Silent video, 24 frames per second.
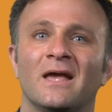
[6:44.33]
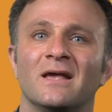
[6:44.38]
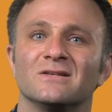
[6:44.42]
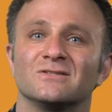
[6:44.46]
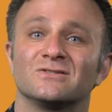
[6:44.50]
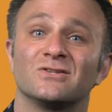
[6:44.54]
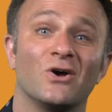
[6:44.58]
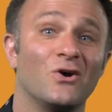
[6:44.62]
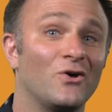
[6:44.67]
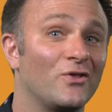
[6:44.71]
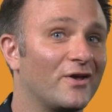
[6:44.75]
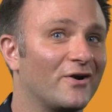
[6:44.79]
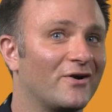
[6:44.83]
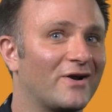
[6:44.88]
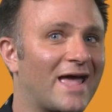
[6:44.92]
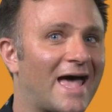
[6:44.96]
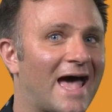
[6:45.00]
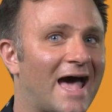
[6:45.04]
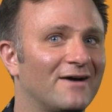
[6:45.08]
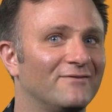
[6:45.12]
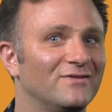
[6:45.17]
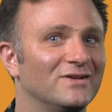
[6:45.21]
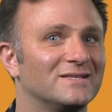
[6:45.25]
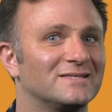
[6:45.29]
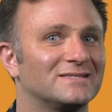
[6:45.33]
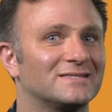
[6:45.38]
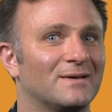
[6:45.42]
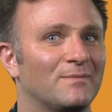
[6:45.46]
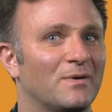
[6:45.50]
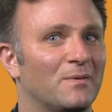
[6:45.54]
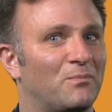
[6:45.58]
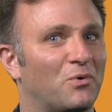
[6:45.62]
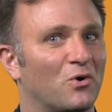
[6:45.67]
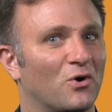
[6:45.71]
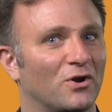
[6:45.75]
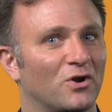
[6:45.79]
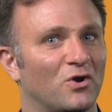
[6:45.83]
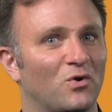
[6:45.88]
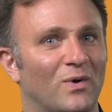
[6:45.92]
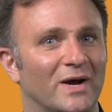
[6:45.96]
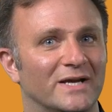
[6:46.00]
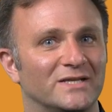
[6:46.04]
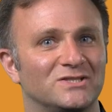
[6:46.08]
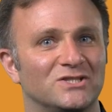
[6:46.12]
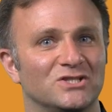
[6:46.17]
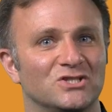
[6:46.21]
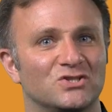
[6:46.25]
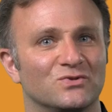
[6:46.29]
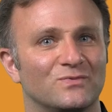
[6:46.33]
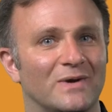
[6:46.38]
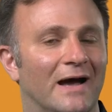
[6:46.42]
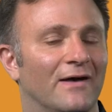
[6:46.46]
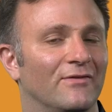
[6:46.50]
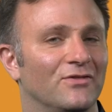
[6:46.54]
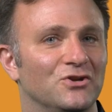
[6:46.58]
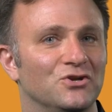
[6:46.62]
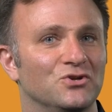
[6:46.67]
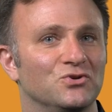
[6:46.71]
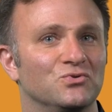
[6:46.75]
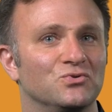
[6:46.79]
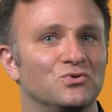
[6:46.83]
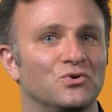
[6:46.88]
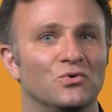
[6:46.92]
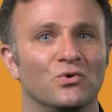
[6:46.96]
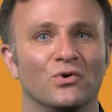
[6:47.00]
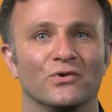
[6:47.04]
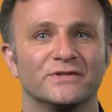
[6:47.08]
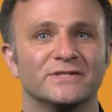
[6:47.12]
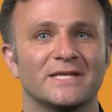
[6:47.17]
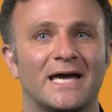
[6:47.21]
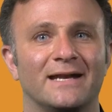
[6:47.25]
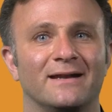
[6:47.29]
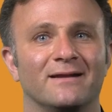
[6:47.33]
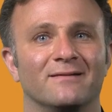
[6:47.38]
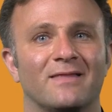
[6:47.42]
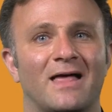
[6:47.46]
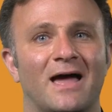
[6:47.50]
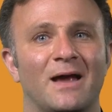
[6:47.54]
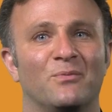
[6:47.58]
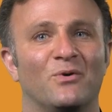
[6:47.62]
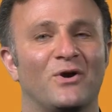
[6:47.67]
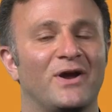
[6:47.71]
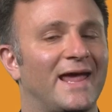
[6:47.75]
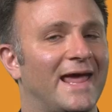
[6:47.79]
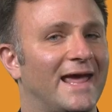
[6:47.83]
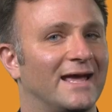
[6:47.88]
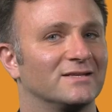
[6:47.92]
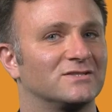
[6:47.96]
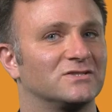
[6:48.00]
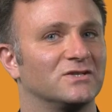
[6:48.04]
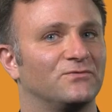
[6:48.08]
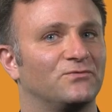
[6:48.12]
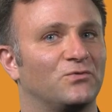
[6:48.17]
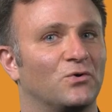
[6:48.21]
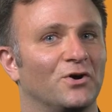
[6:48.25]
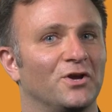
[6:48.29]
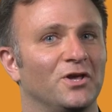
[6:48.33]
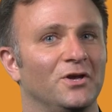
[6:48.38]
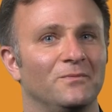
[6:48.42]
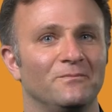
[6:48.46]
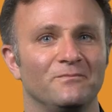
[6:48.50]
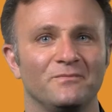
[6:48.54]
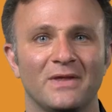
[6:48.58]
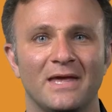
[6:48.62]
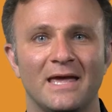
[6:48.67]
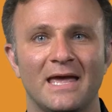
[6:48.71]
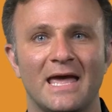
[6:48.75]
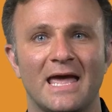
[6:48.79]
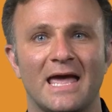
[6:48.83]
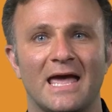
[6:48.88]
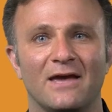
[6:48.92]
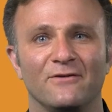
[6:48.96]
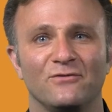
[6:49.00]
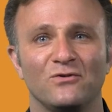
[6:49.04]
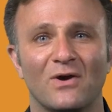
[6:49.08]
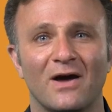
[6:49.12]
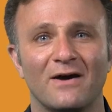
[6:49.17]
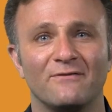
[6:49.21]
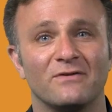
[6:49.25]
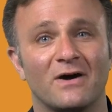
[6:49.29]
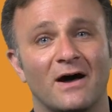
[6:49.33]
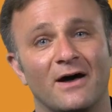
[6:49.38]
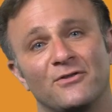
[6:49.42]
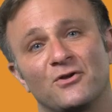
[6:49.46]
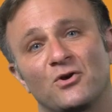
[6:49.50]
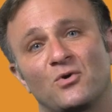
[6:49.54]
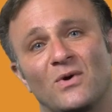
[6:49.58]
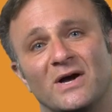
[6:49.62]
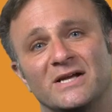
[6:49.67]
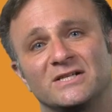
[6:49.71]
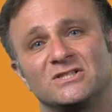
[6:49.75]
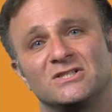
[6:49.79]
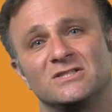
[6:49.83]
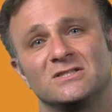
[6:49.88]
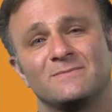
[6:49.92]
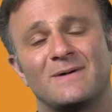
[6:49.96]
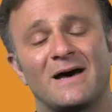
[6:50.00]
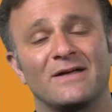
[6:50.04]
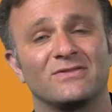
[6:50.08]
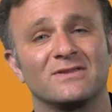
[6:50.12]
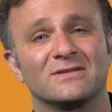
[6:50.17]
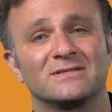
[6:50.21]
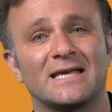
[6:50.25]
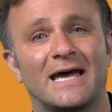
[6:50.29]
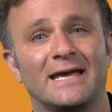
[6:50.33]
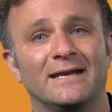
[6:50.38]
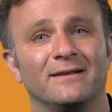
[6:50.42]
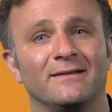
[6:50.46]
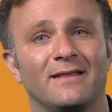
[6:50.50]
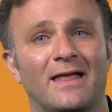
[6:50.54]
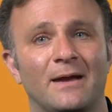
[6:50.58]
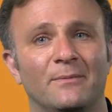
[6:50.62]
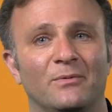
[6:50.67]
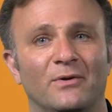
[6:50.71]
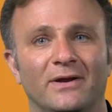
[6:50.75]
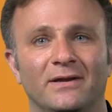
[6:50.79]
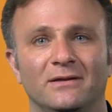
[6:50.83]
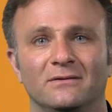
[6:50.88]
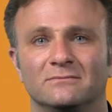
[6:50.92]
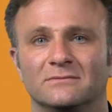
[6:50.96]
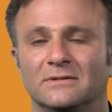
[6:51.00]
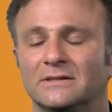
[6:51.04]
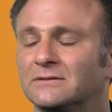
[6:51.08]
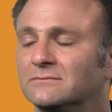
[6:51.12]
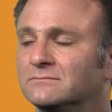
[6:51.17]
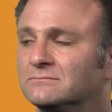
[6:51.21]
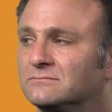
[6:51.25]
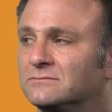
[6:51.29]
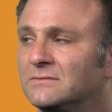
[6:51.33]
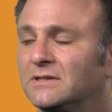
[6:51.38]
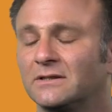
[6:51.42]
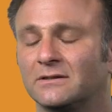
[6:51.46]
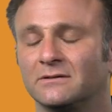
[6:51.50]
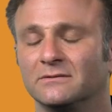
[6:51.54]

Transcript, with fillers: So there you have it, some important questions around the new Google Sign-In library answered for you. If you have other questions about the sign-in library, well, you